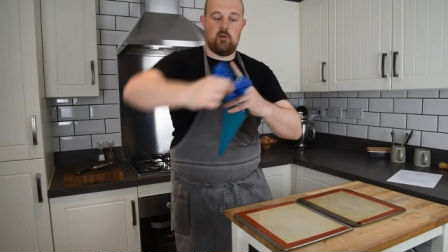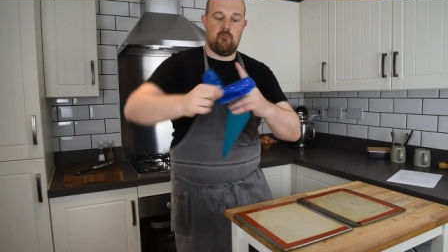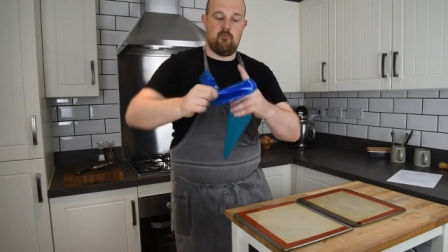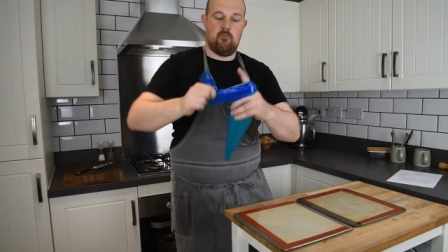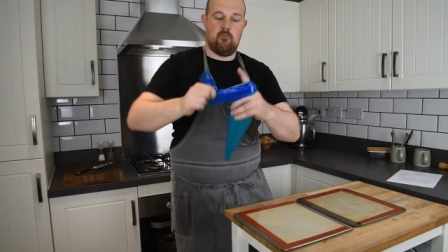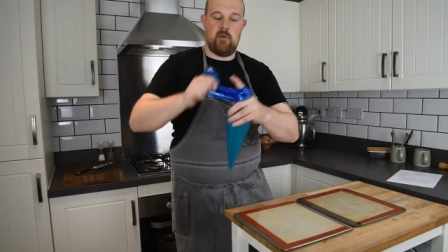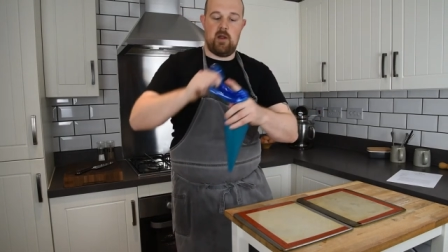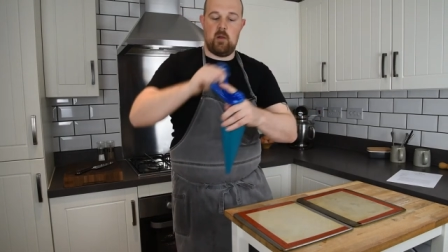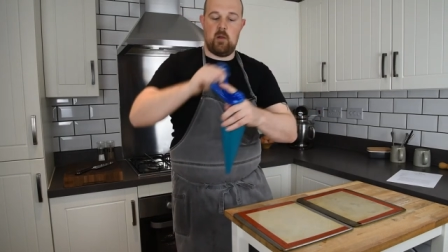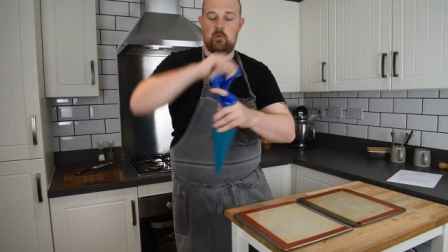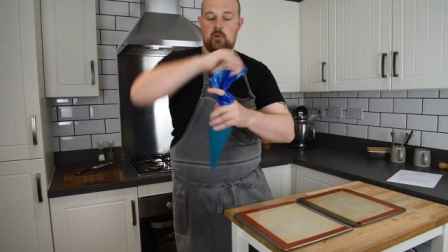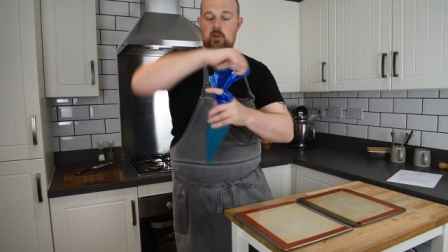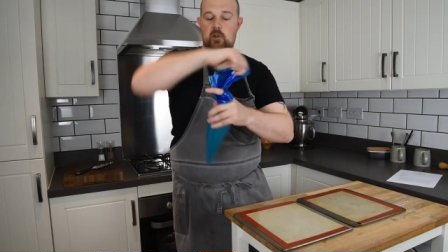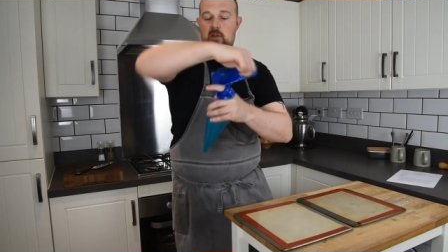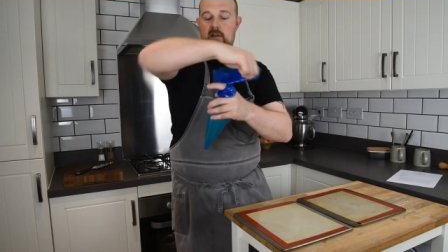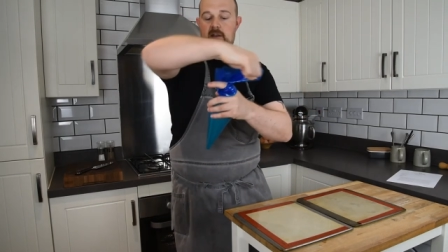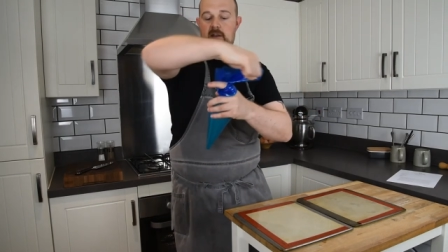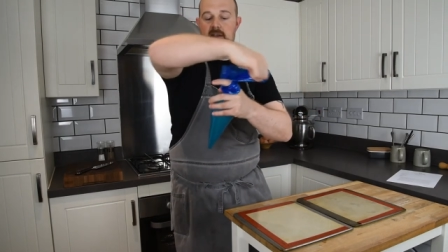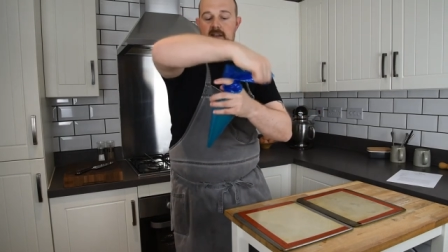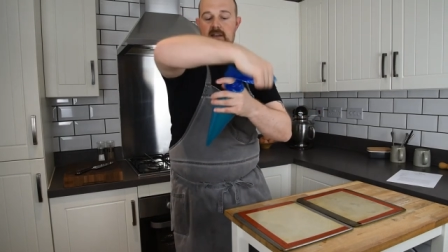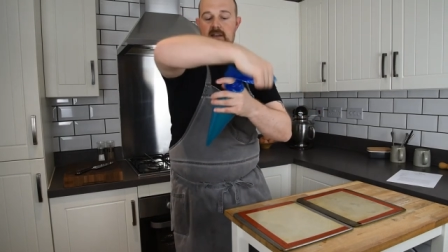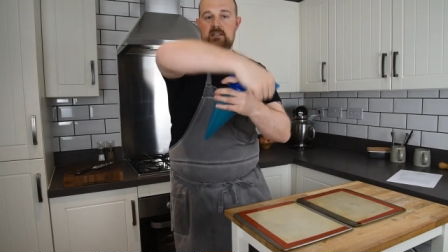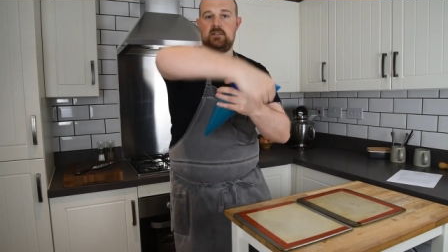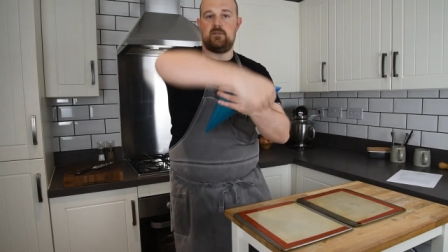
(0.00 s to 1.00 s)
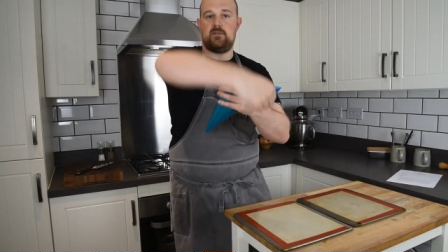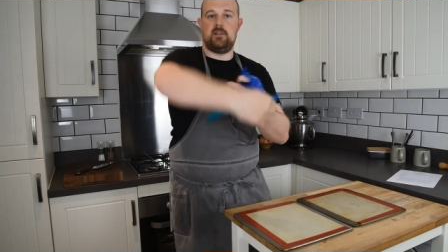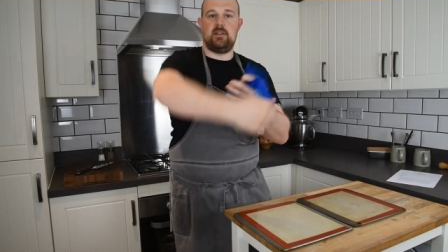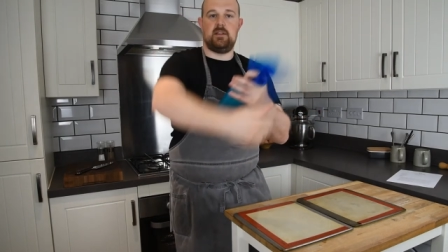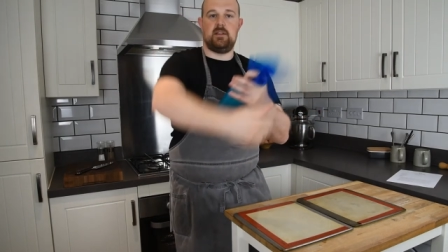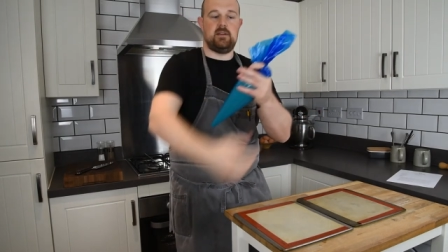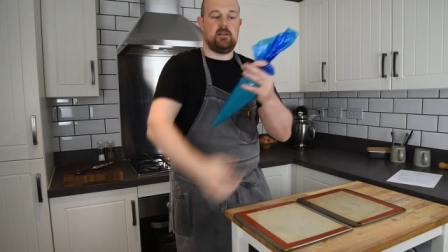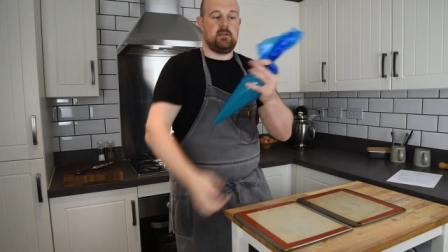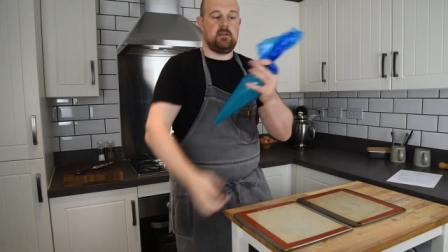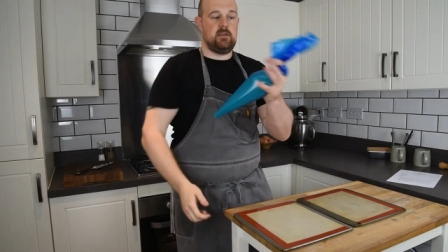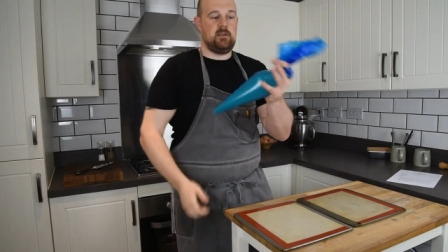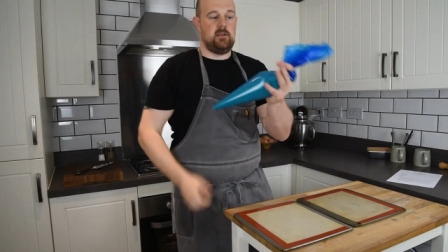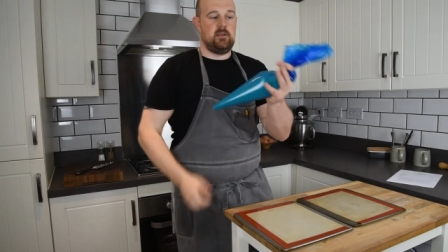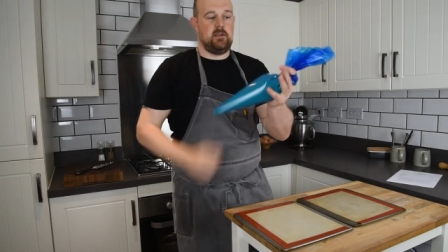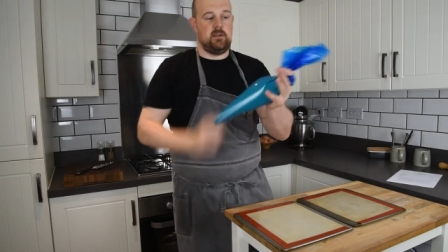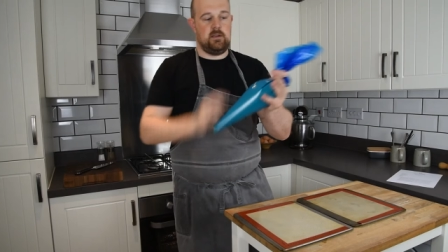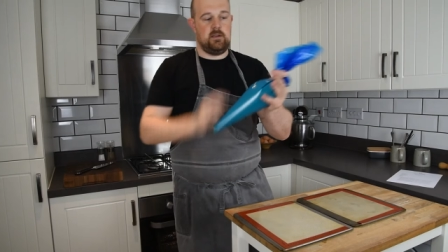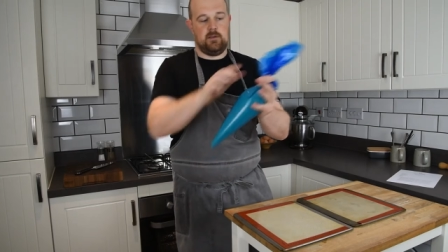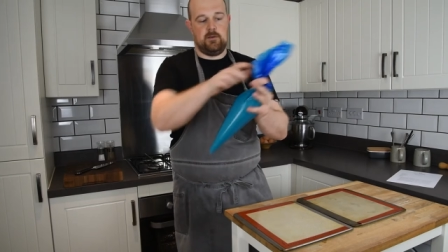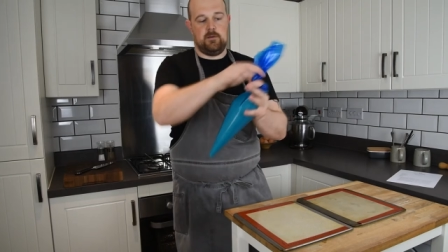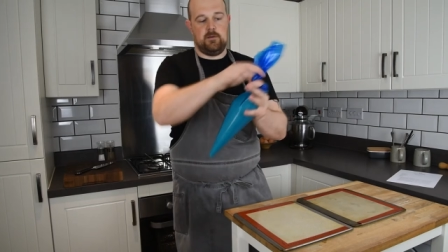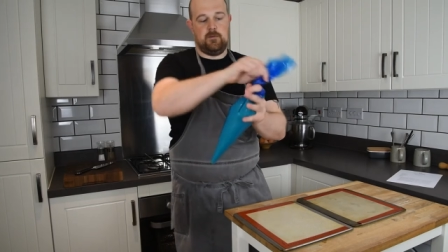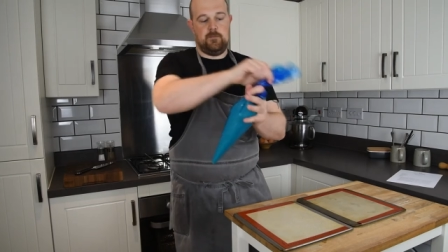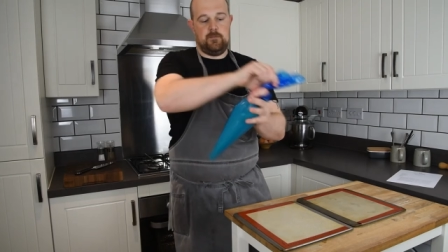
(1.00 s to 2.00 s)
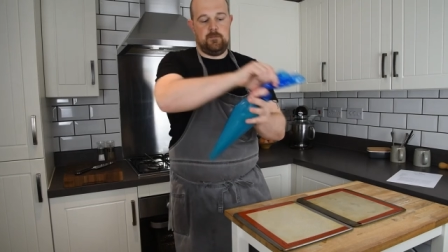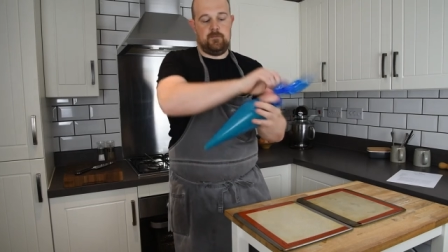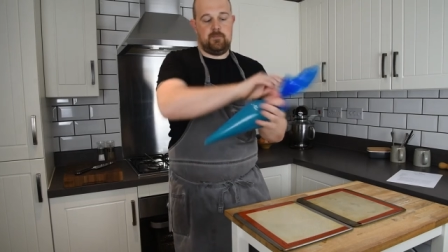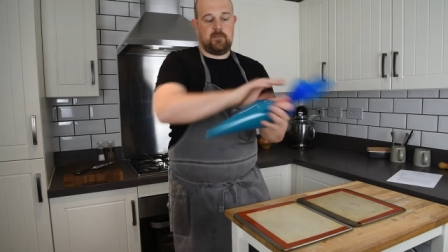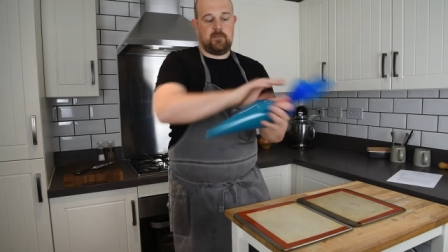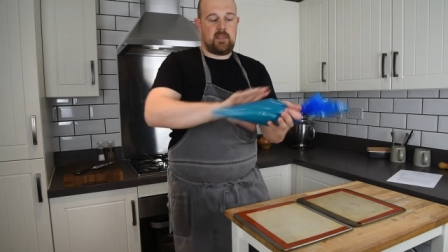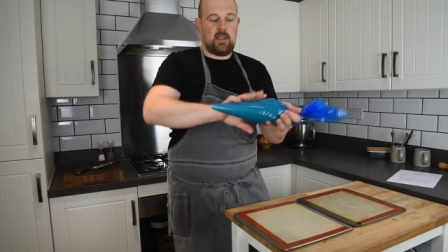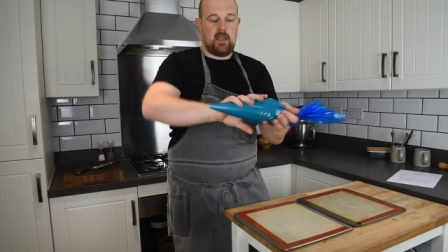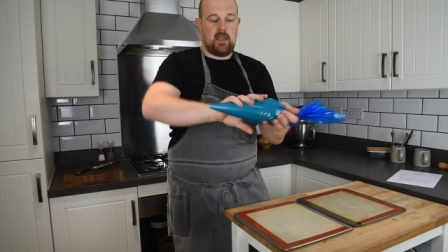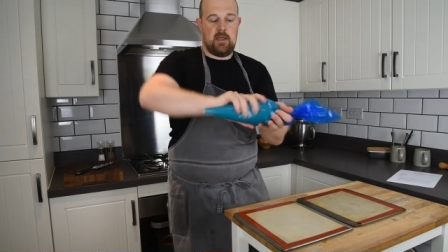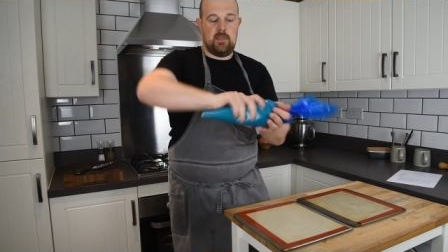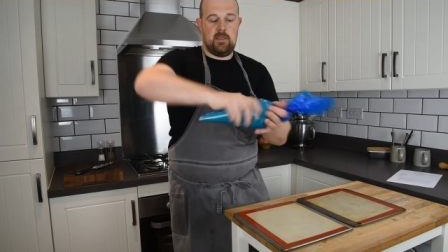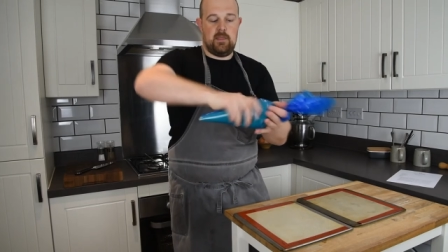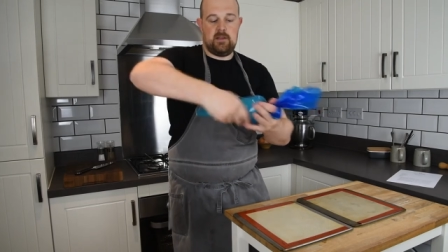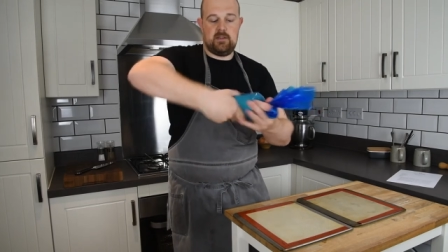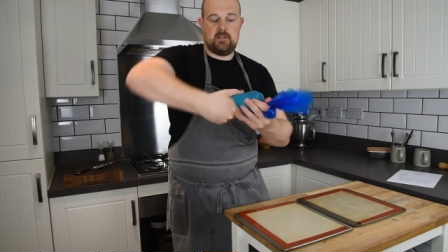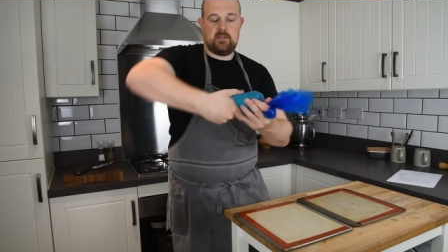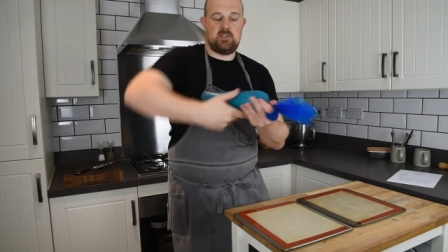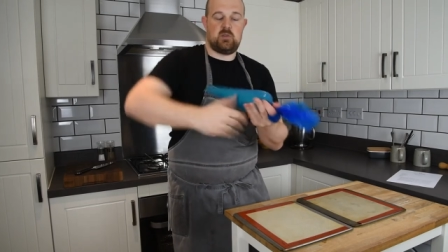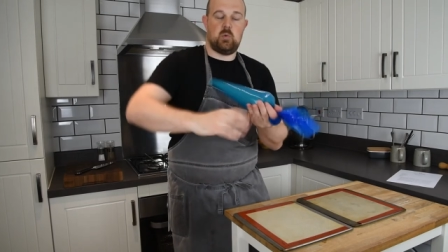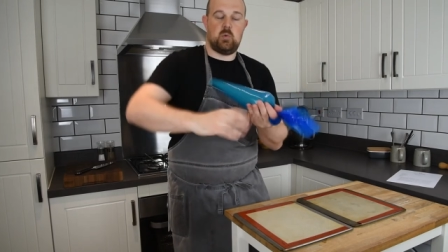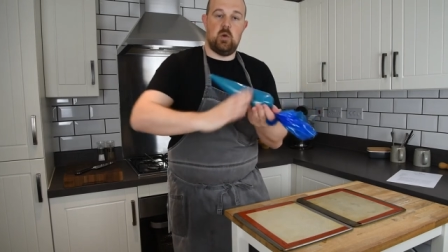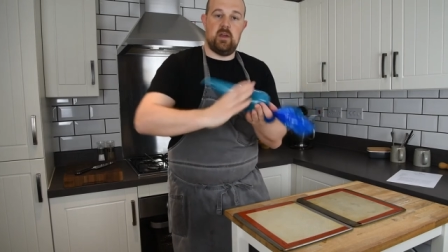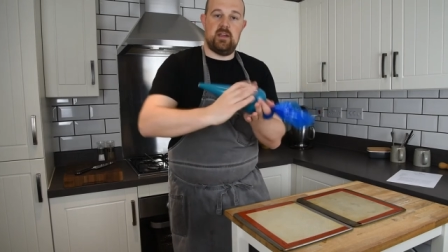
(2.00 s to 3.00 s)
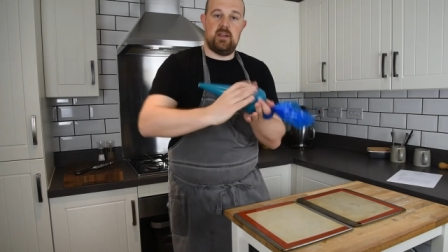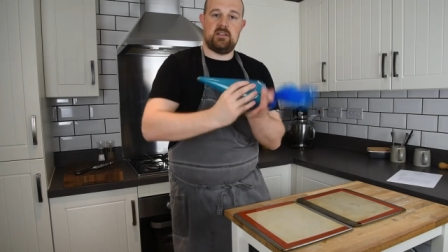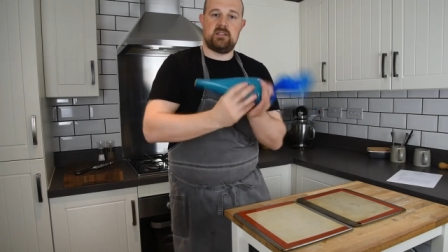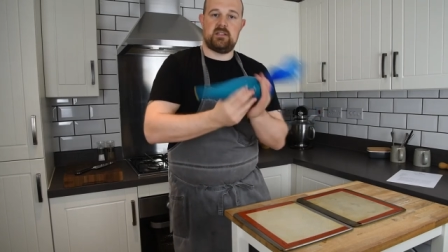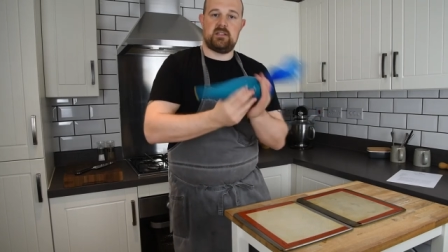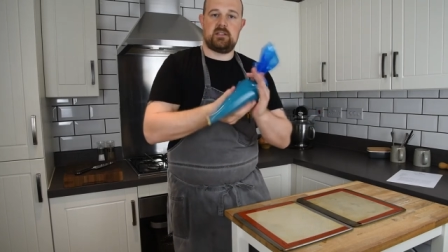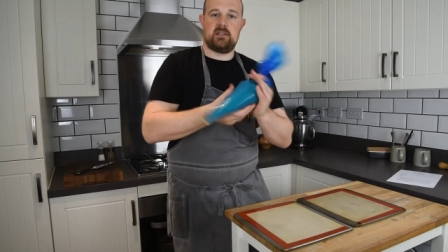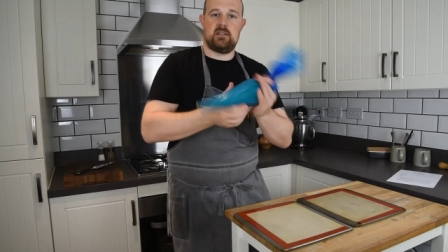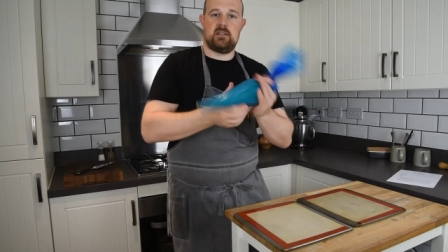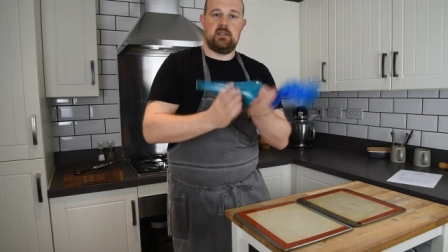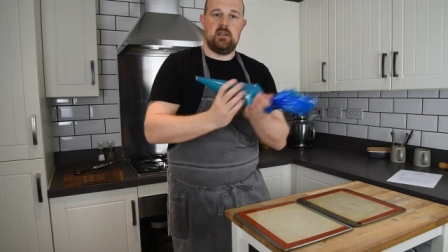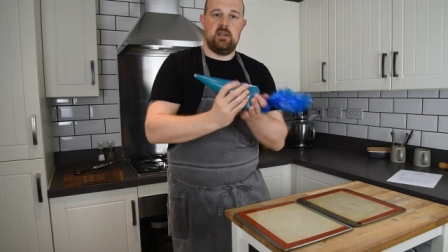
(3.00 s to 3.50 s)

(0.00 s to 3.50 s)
around your index finger and then twist